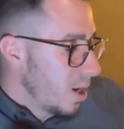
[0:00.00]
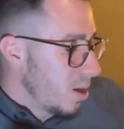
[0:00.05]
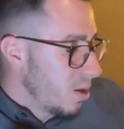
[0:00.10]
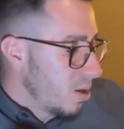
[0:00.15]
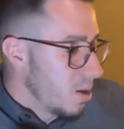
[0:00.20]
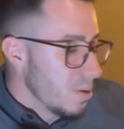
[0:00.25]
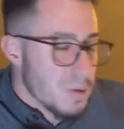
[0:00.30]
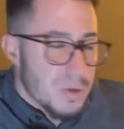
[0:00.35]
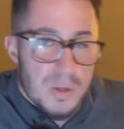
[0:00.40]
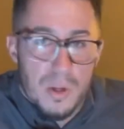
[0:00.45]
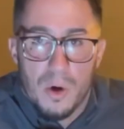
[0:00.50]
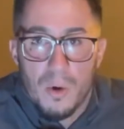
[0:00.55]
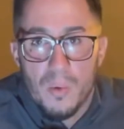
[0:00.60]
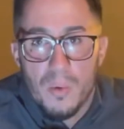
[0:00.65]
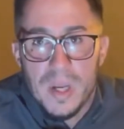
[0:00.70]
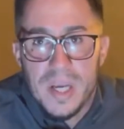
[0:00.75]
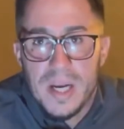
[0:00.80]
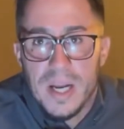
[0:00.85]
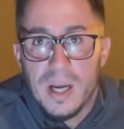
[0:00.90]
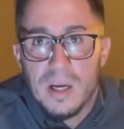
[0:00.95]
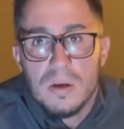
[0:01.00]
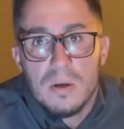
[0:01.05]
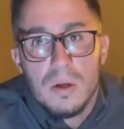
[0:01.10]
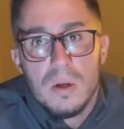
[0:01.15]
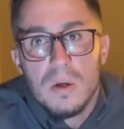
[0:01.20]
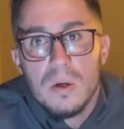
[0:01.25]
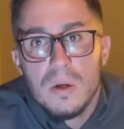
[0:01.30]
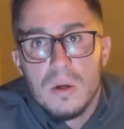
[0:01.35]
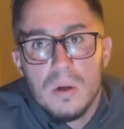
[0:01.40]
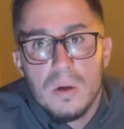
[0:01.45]
I'm just going to read it,
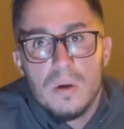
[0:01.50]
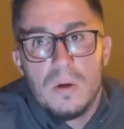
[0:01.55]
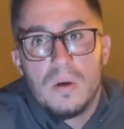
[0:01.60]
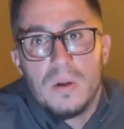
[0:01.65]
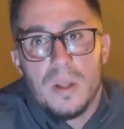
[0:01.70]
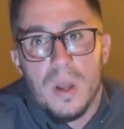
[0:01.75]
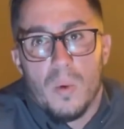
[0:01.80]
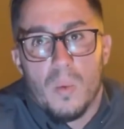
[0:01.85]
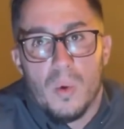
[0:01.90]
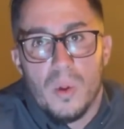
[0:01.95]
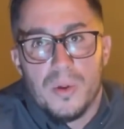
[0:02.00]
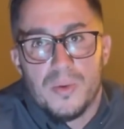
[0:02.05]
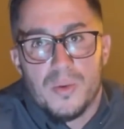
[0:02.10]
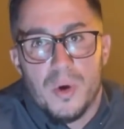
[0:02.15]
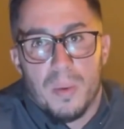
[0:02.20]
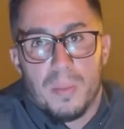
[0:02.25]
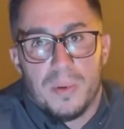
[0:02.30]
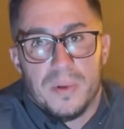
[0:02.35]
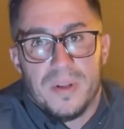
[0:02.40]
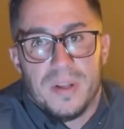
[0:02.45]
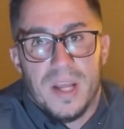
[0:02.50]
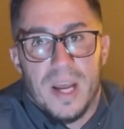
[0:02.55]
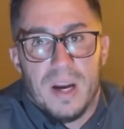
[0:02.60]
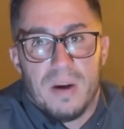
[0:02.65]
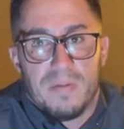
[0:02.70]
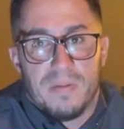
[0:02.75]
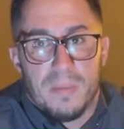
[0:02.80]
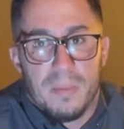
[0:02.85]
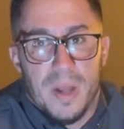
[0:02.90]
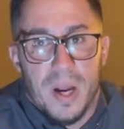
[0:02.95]
and then we'll interpret the
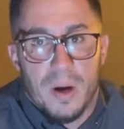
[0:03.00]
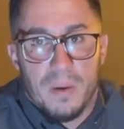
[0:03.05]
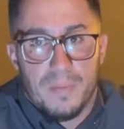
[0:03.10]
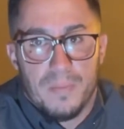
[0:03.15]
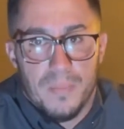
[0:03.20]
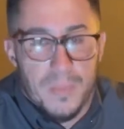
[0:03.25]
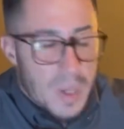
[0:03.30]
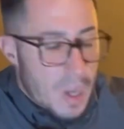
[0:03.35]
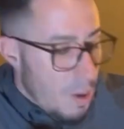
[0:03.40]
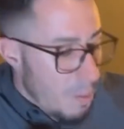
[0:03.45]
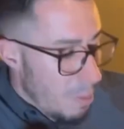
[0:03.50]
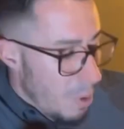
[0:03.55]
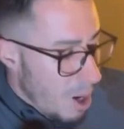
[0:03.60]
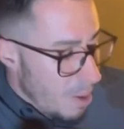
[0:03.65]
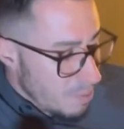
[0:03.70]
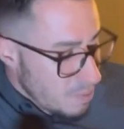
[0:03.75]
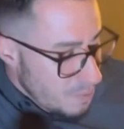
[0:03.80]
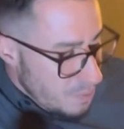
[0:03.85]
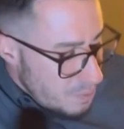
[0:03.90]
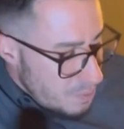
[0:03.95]
data from there. But